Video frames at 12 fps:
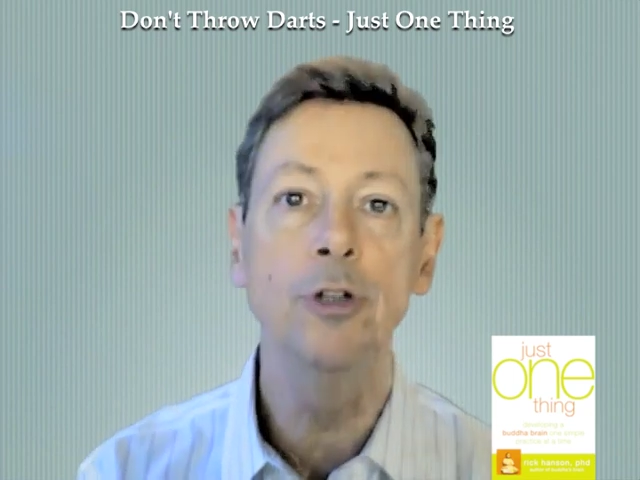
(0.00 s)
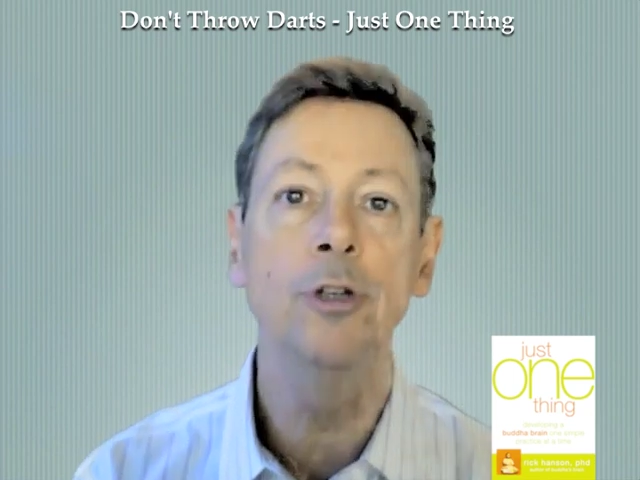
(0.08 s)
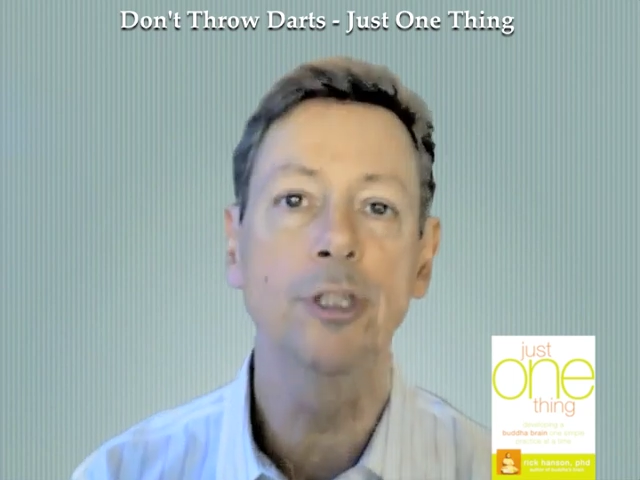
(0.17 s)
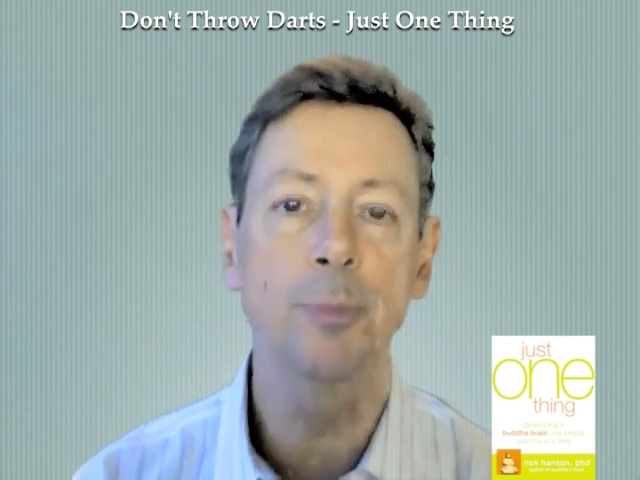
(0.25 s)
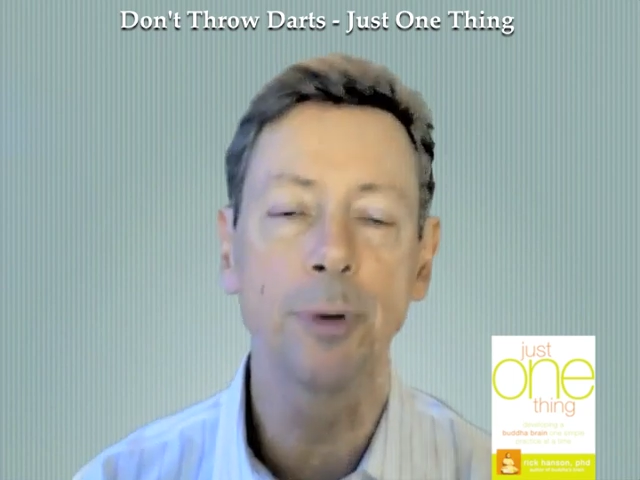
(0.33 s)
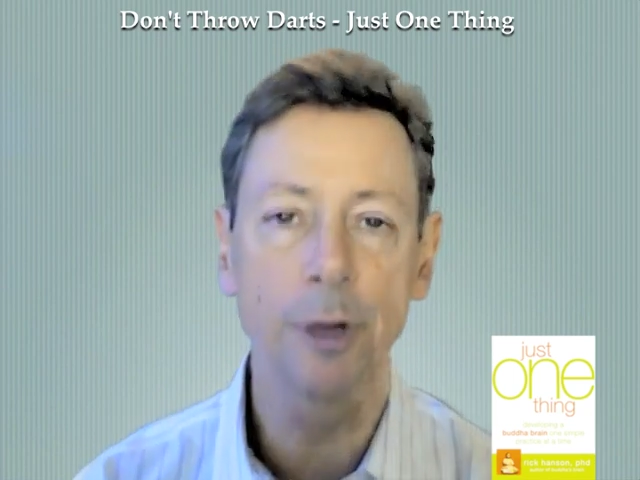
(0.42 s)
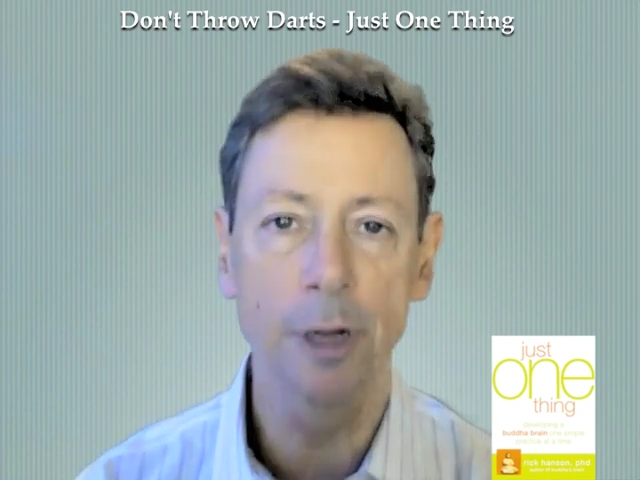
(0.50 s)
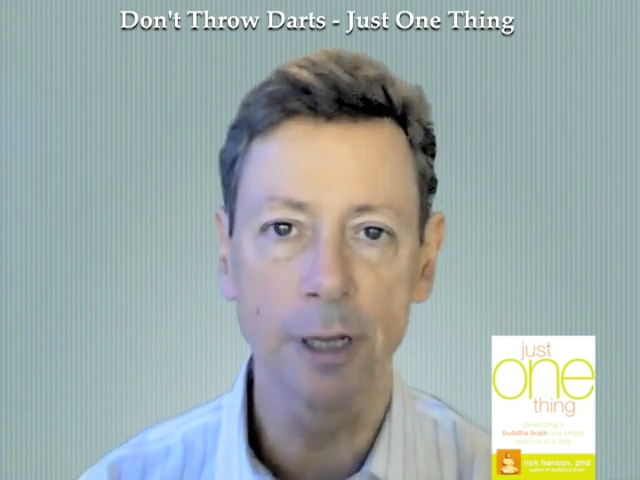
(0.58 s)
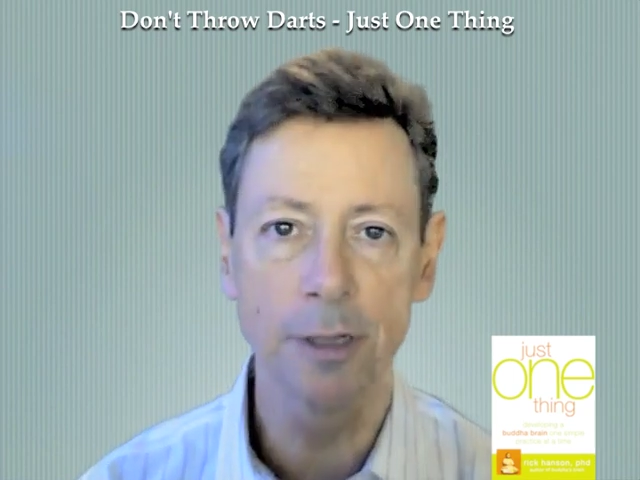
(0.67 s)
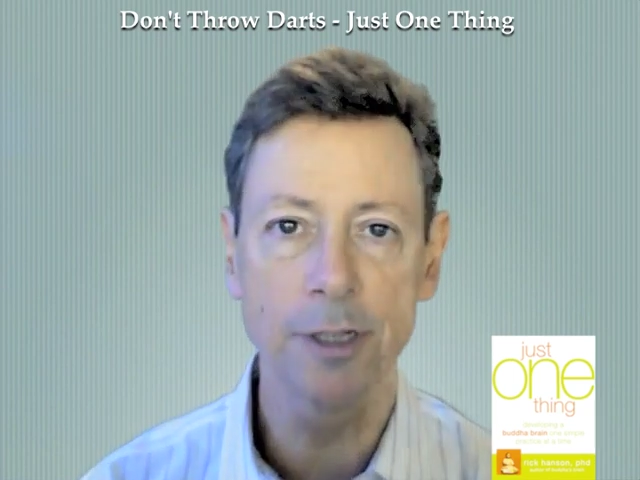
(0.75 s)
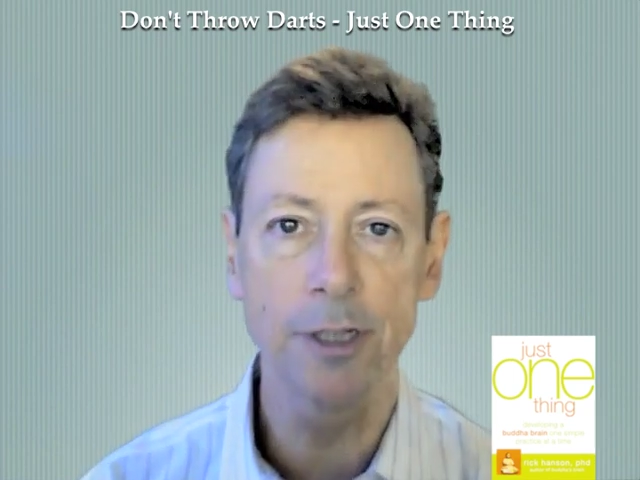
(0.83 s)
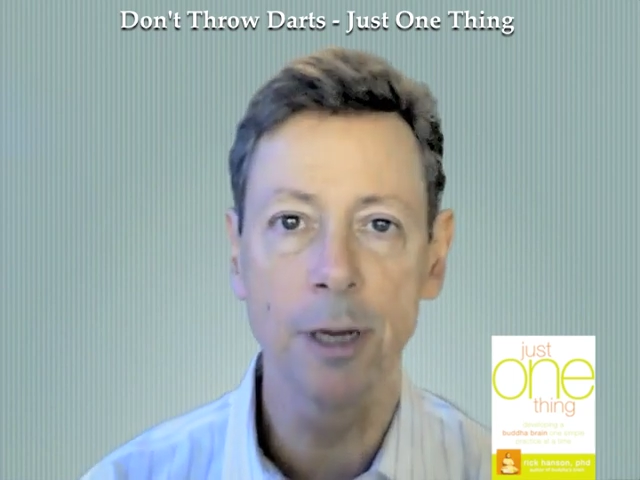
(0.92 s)

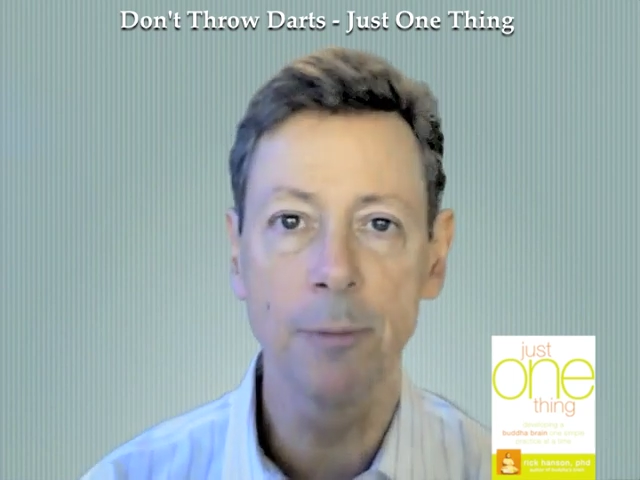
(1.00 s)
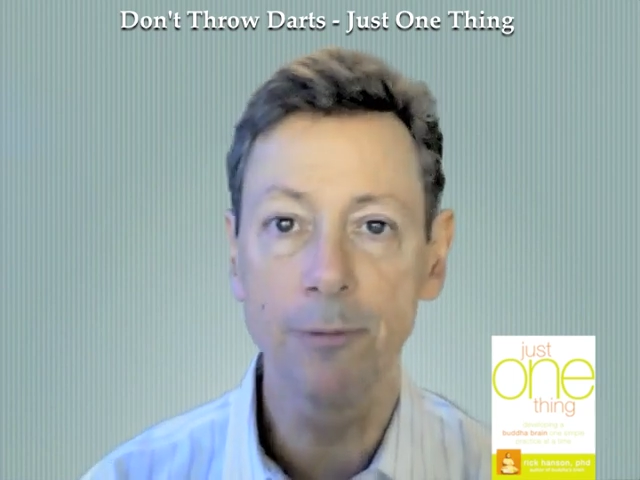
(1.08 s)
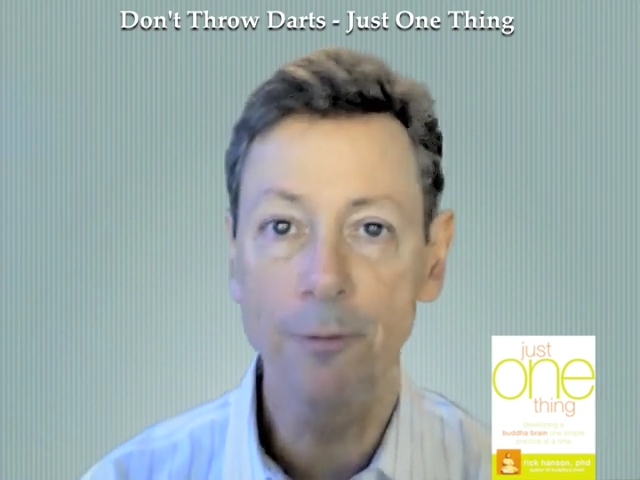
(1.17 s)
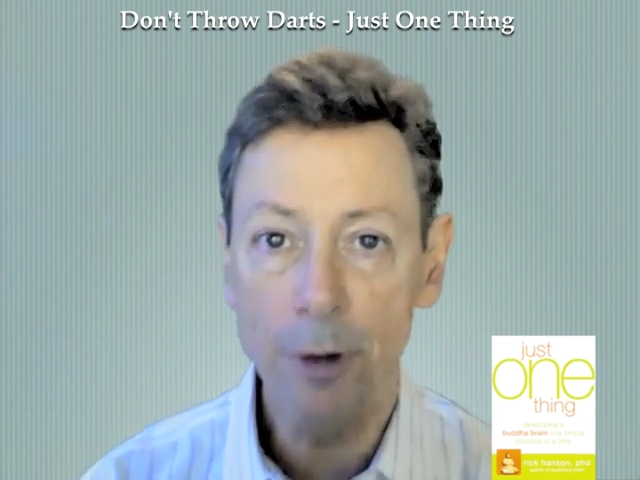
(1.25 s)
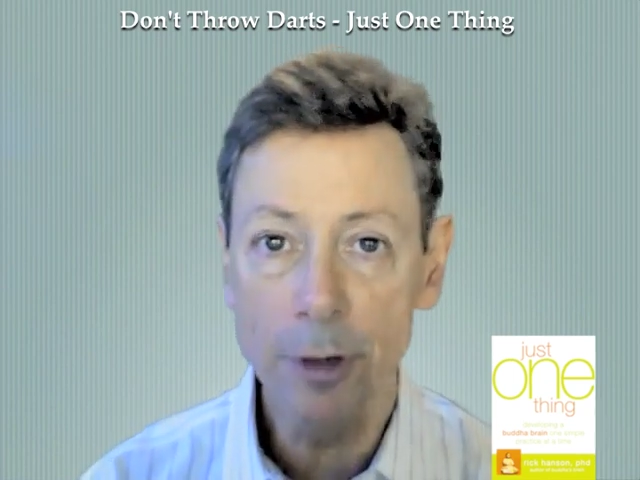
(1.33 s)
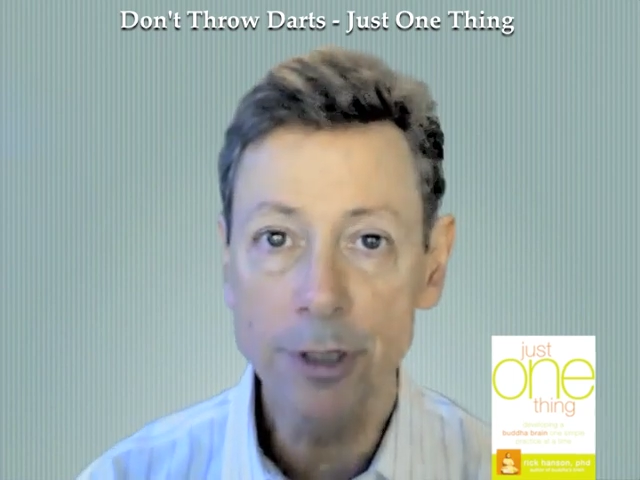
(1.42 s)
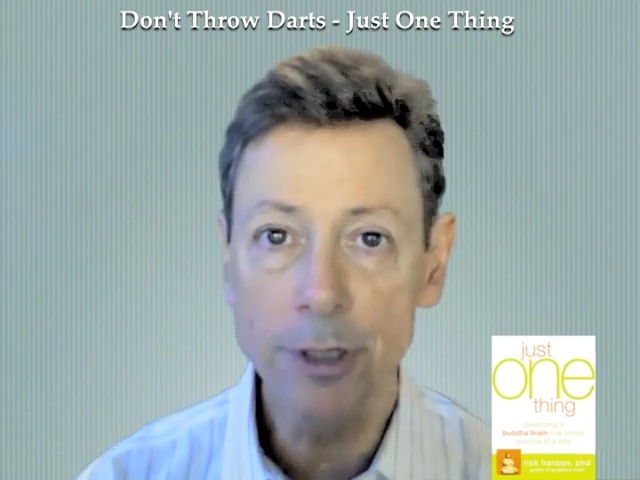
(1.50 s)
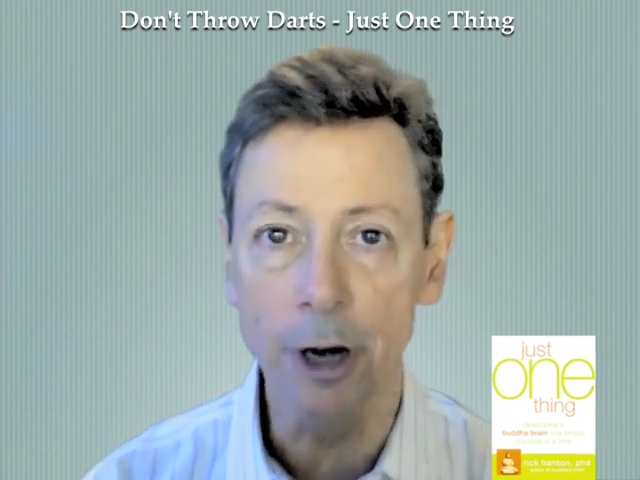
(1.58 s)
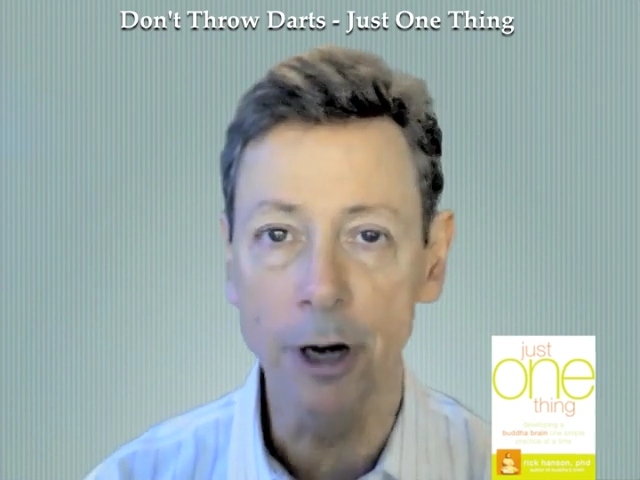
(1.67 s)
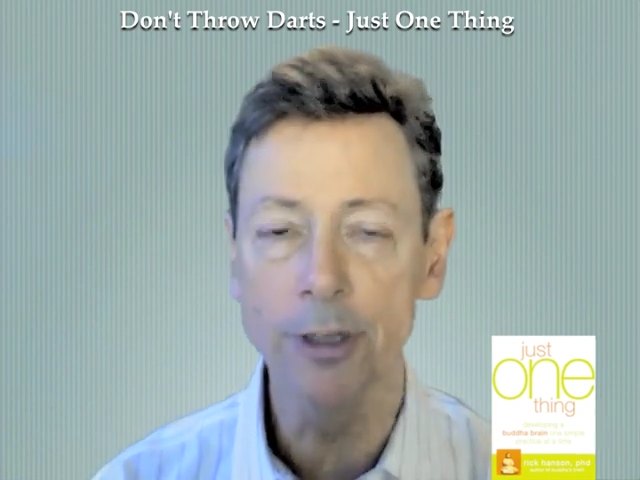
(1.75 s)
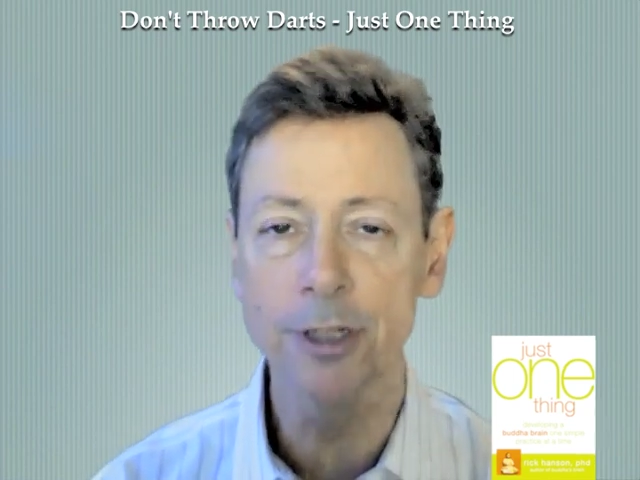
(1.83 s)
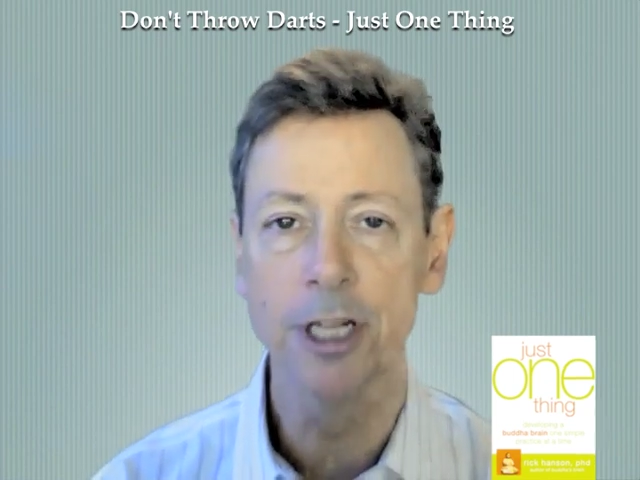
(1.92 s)
experience some first
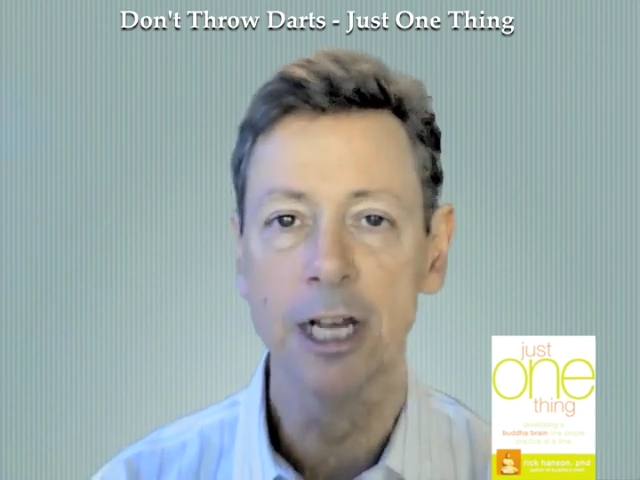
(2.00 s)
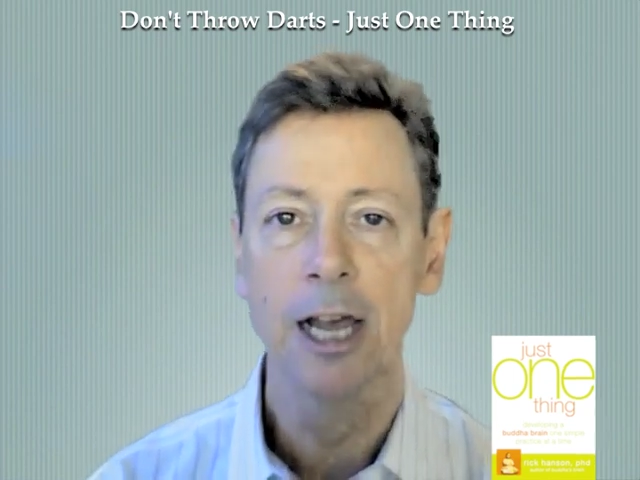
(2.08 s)
darts,